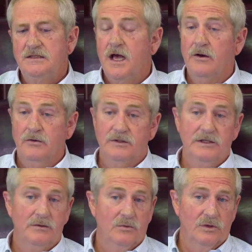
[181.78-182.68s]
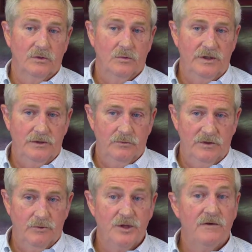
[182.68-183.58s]
Not only were
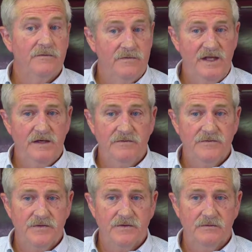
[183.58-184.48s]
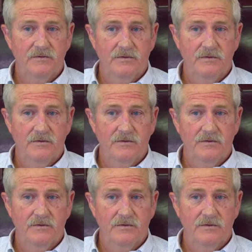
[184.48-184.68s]
we were the 5th